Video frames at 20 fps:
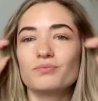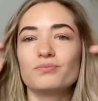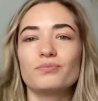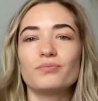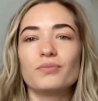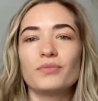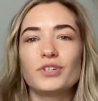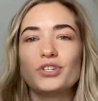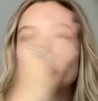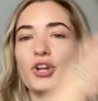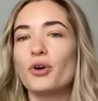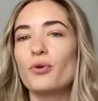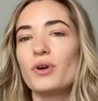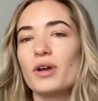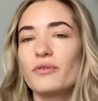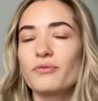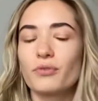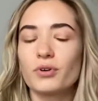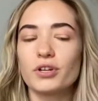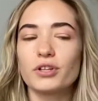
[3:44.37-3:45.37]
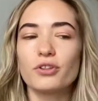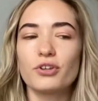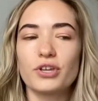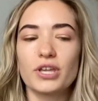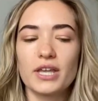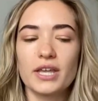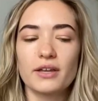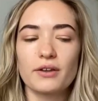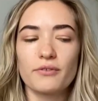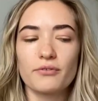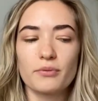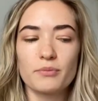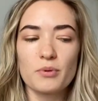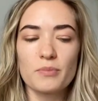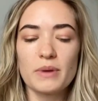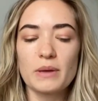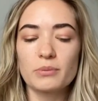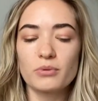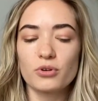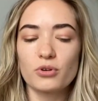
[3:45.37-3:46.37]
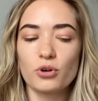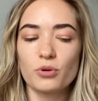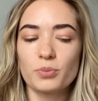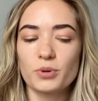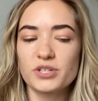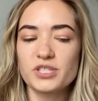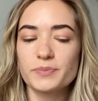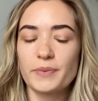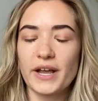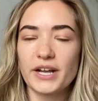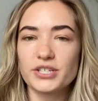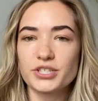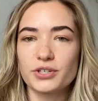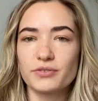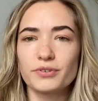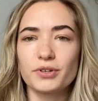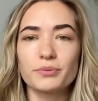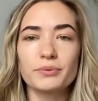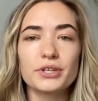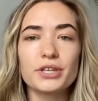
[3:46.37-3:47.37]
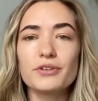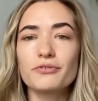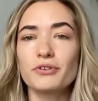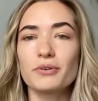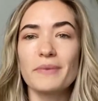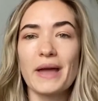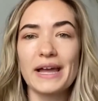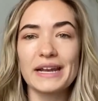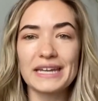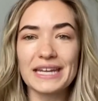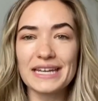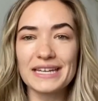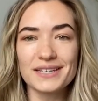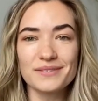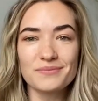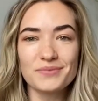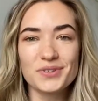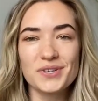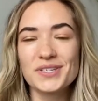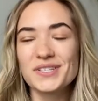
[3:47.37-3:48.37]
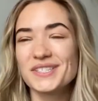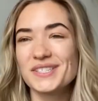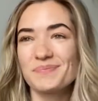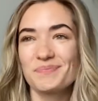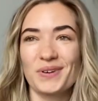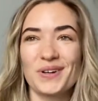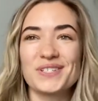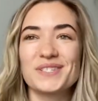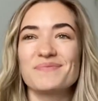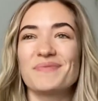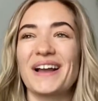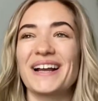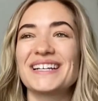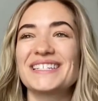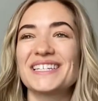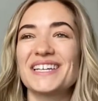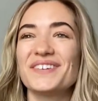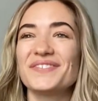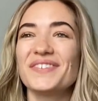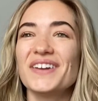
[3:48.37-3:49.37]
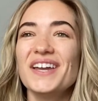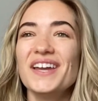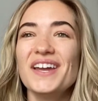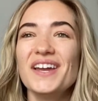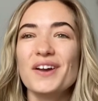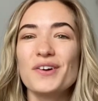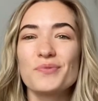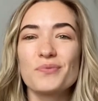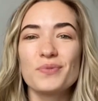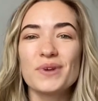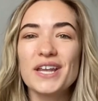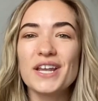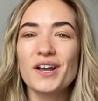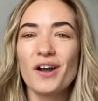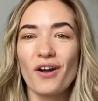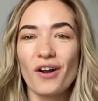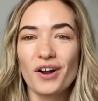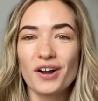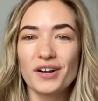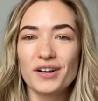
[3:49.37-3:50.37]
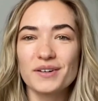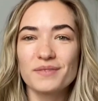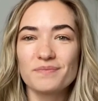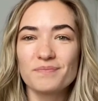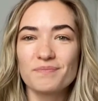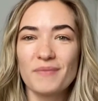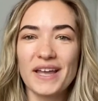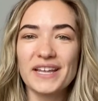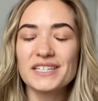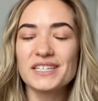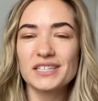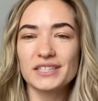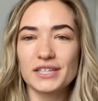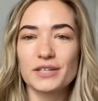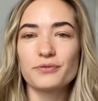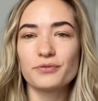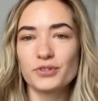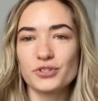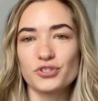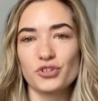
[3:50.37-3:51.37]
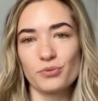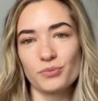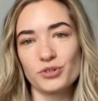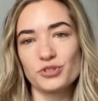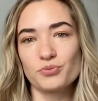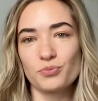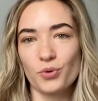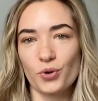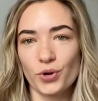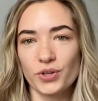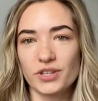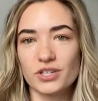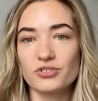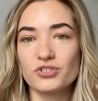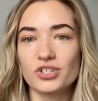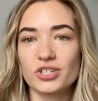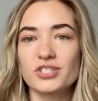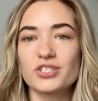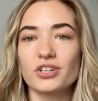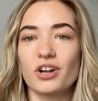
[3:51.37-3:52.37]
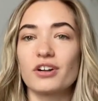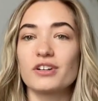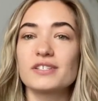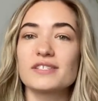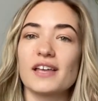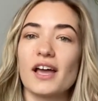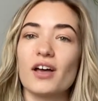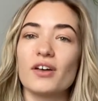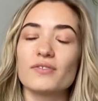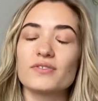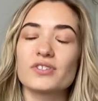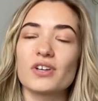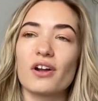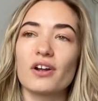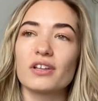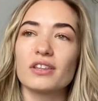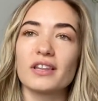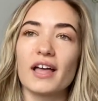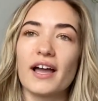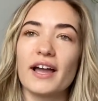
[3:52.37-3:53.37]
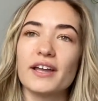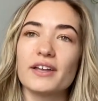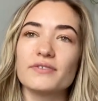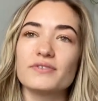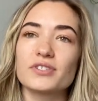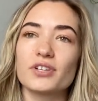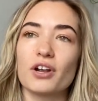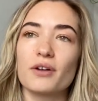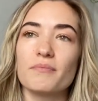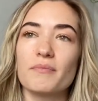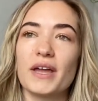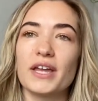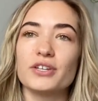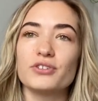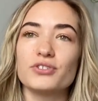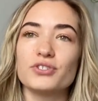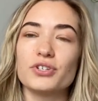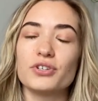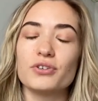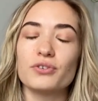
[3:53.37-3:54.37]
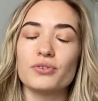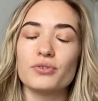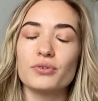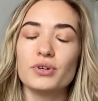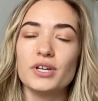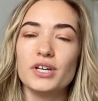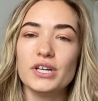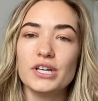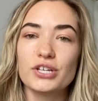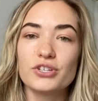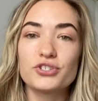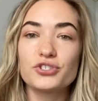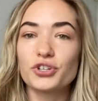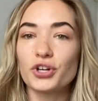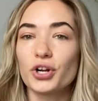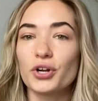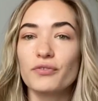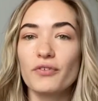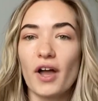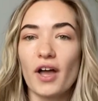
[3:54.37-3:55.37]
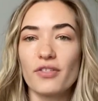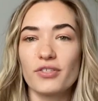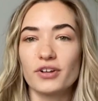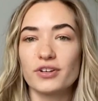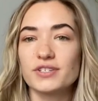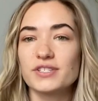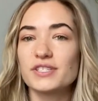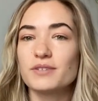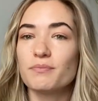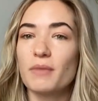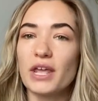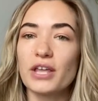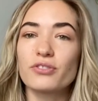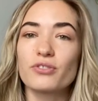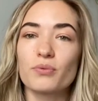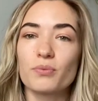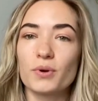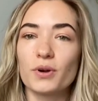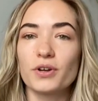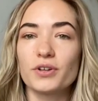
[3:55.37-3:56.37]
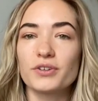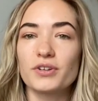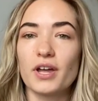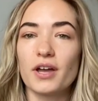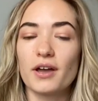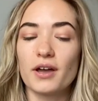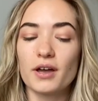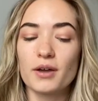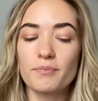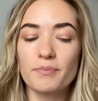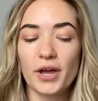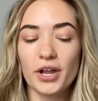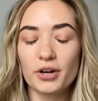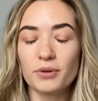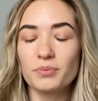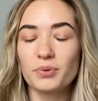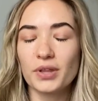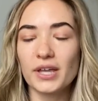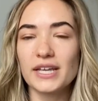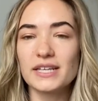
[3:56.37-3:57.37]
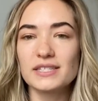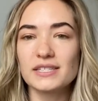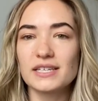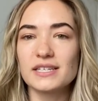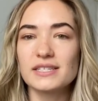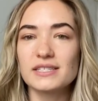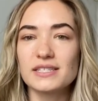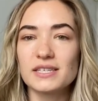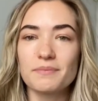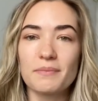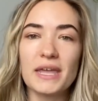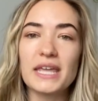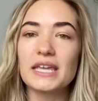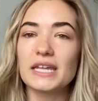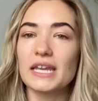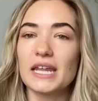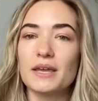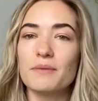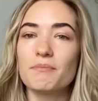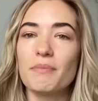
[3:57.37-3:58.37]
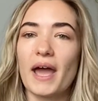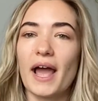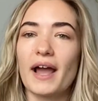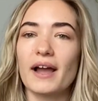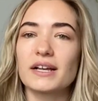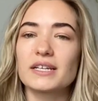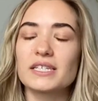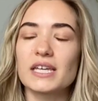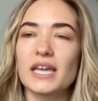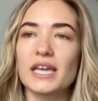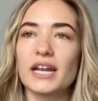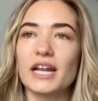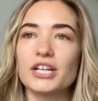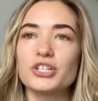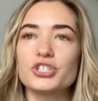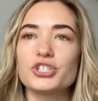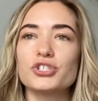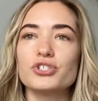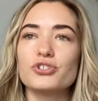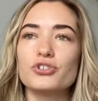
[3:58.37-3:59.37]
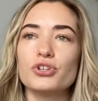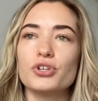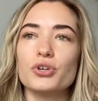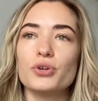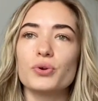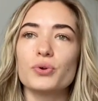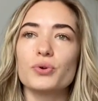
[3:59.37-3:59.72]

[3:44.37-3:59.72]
if we're looking from a biblical perspective or really from any perspective, we are meant to live for so much more than just ourselves. Our lives are meant to serve others, to make the world a better place and to make an impact. And I just knew